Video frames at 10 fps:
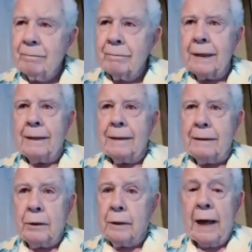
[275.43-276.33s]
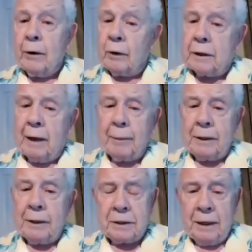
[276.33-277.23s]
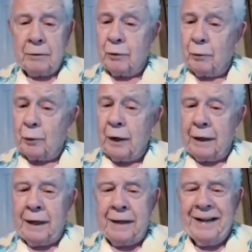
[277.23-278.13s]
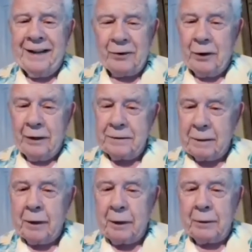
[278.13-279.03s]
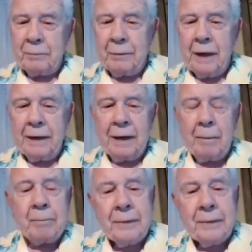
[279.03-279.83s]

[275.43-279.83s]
then you're not on Comedy Central, really. You're on some other lineup.